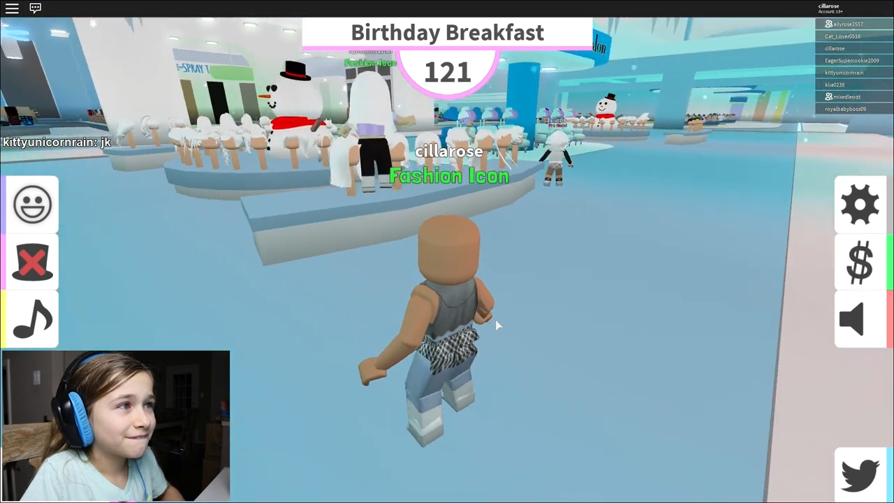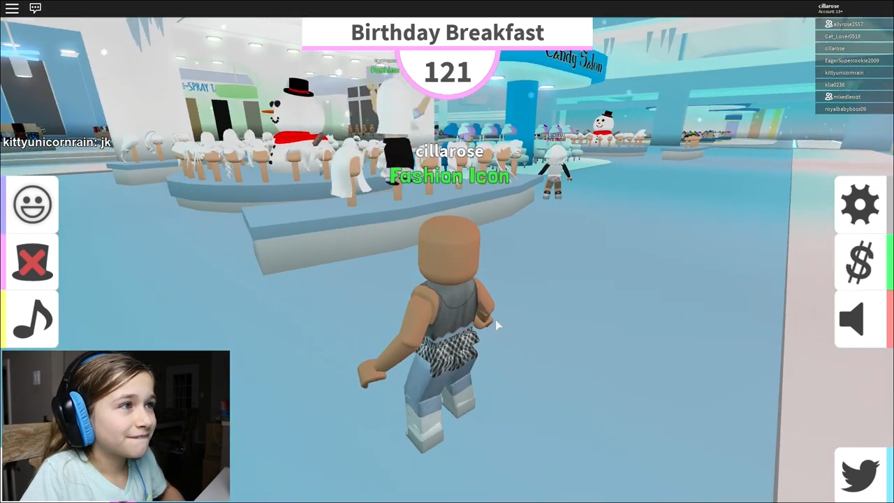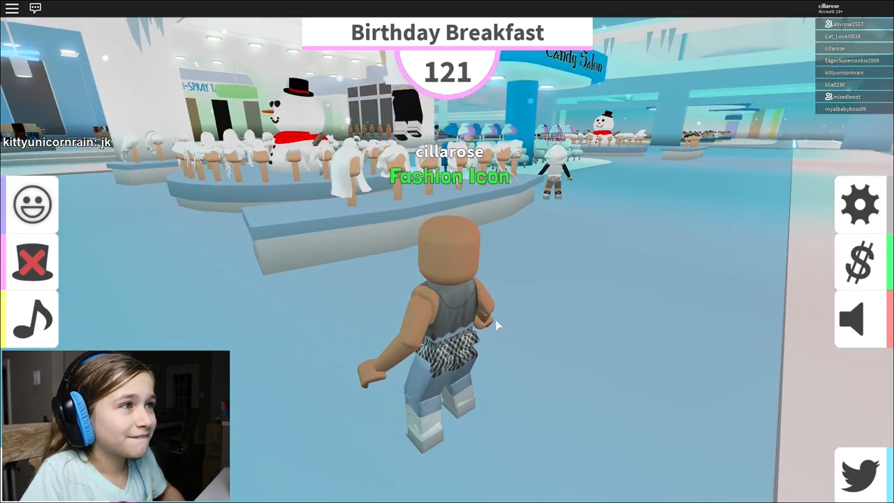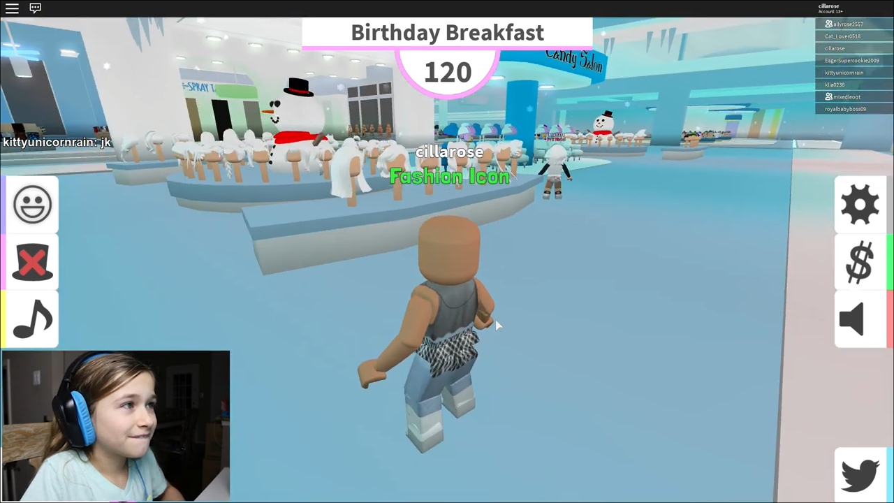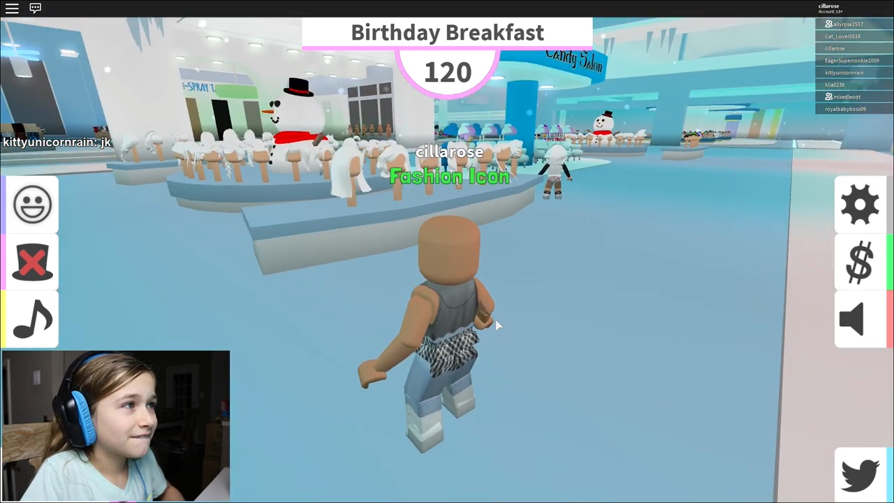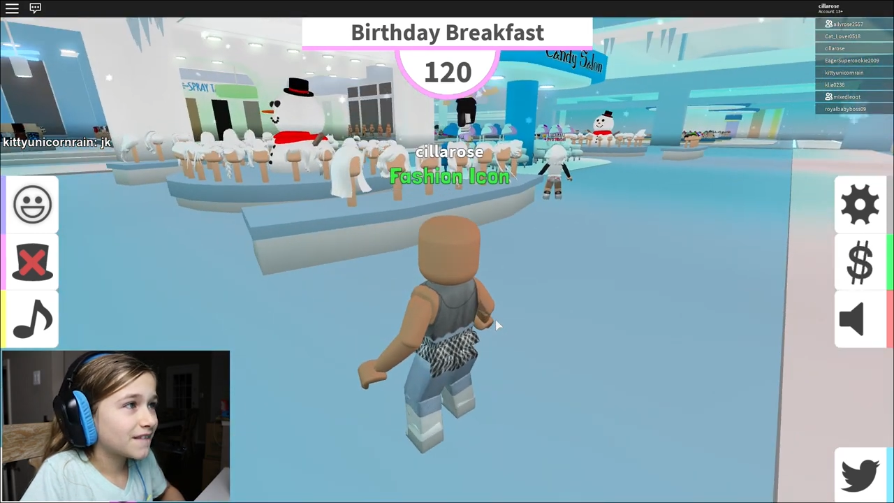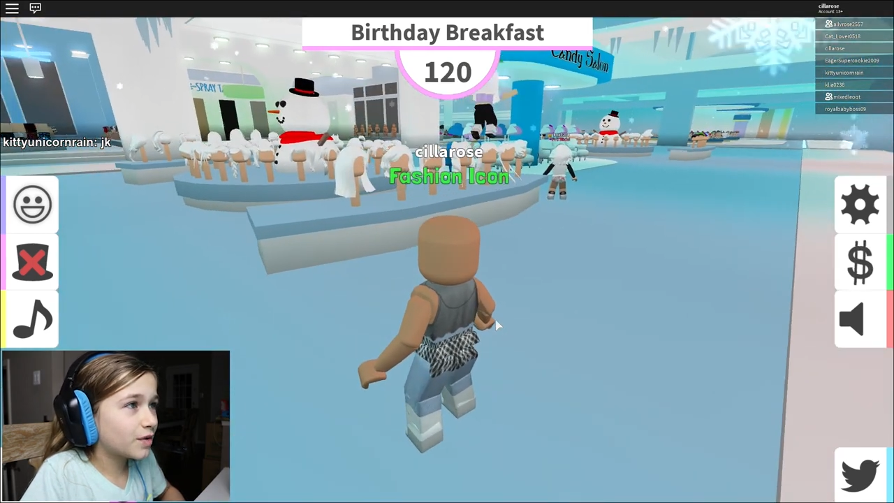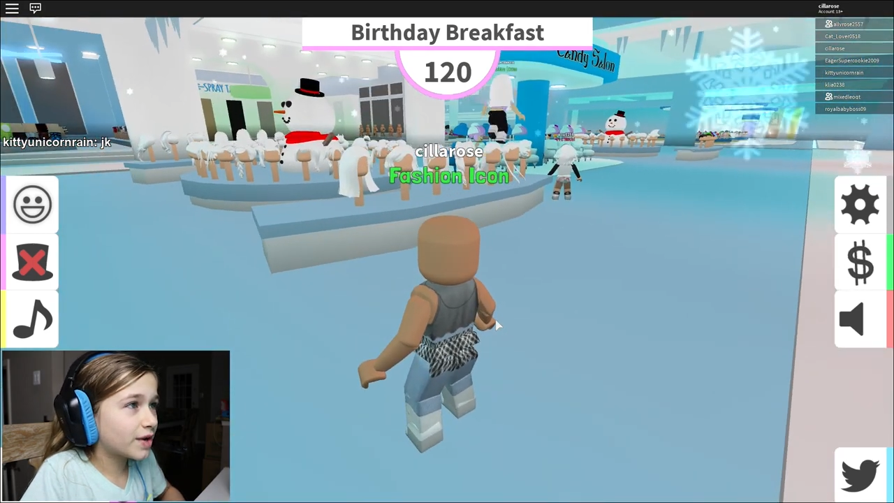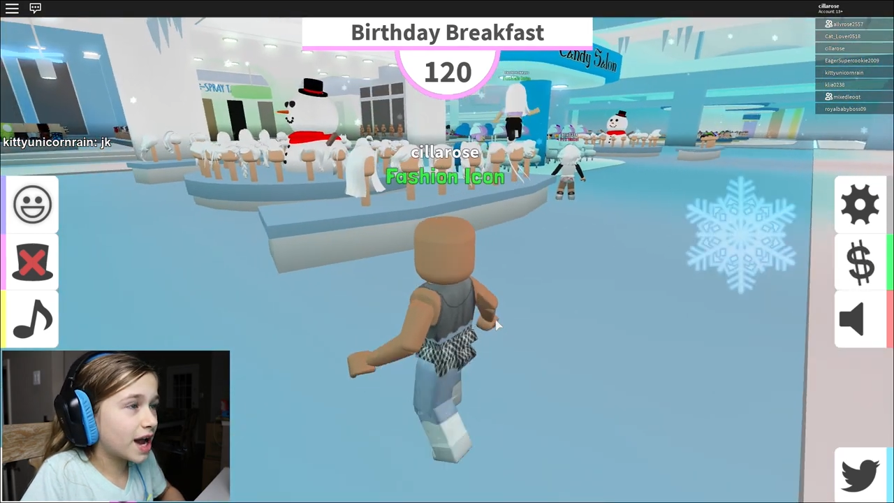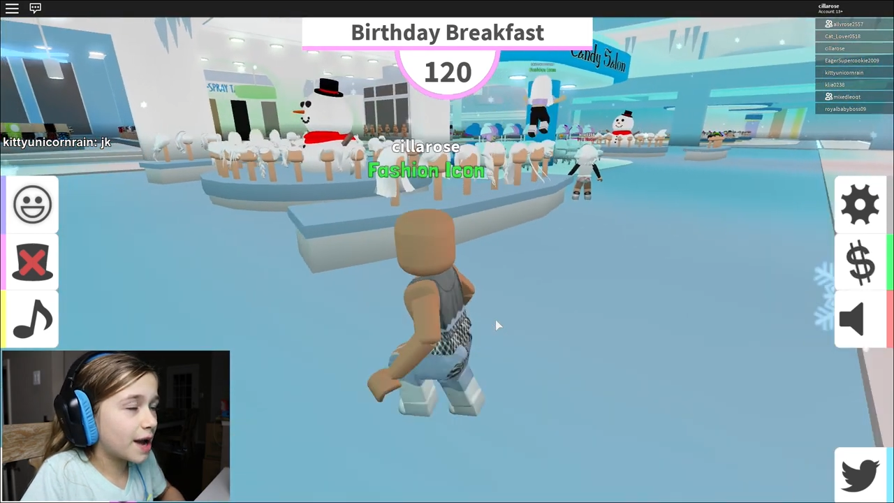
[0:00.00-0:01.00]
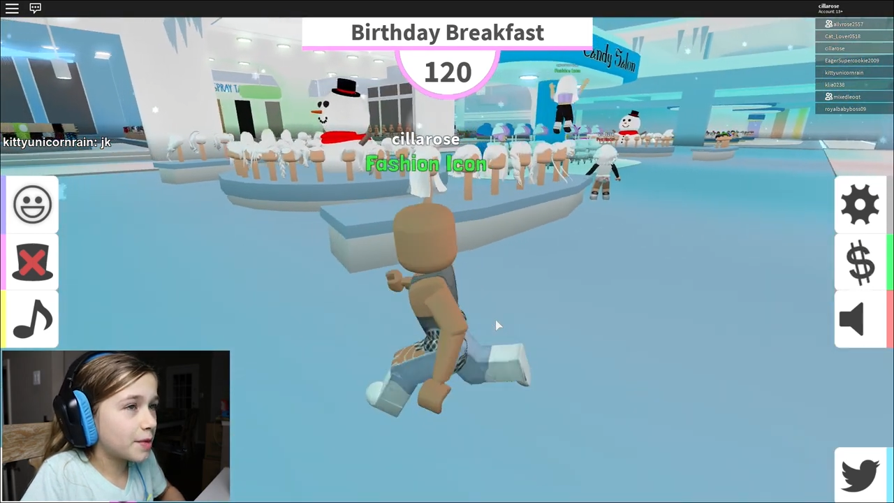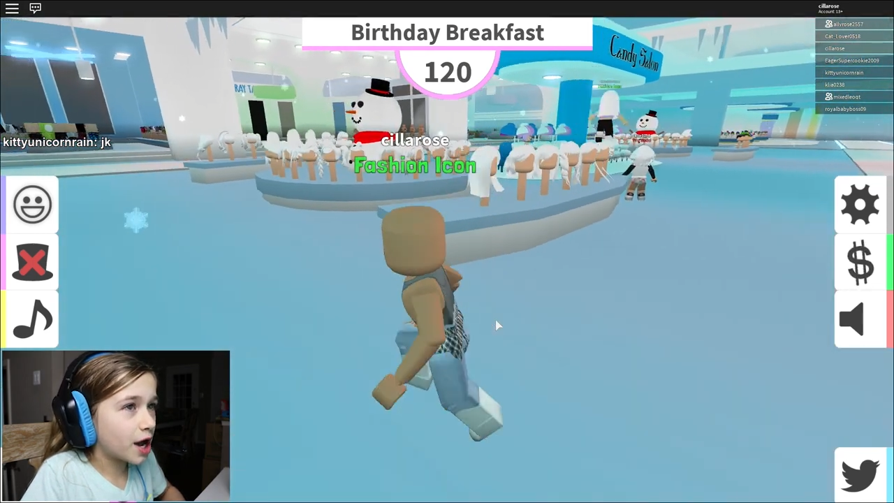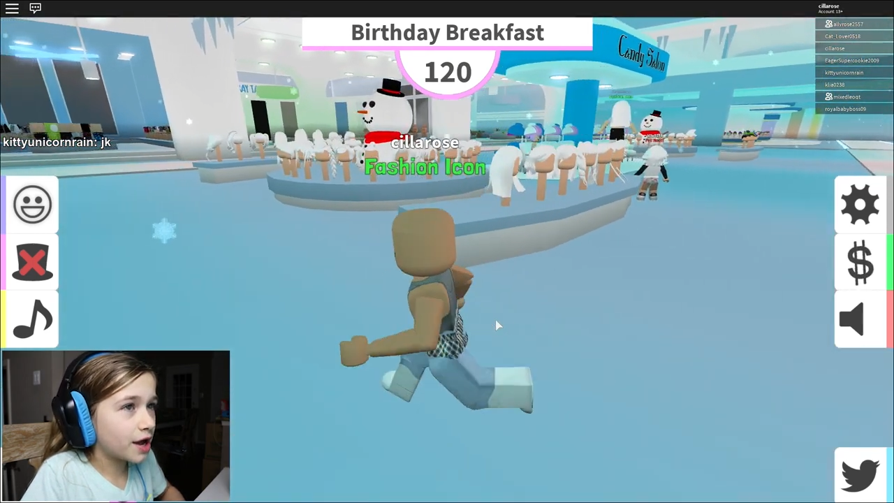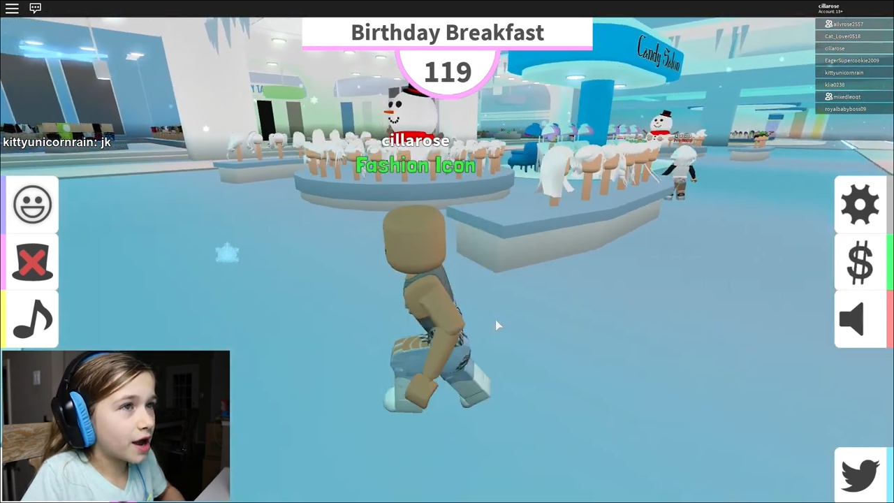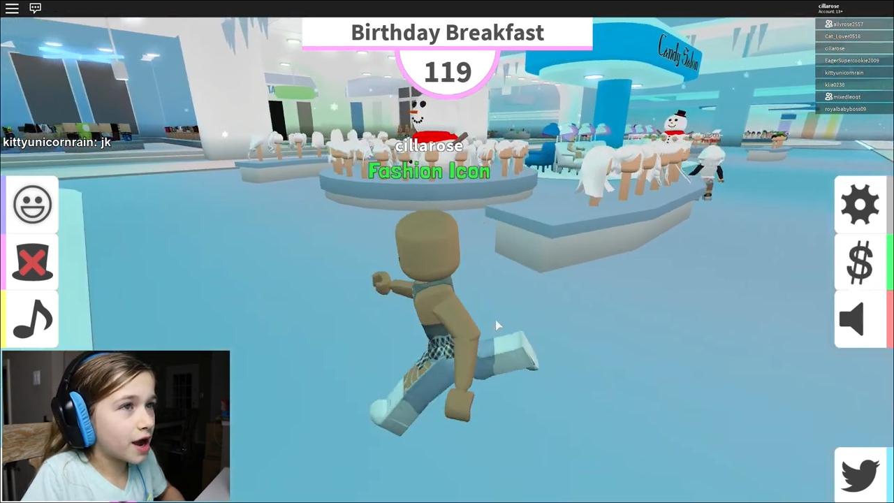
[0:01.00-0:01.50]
you? I'm in the clothes. Okay, I'm not.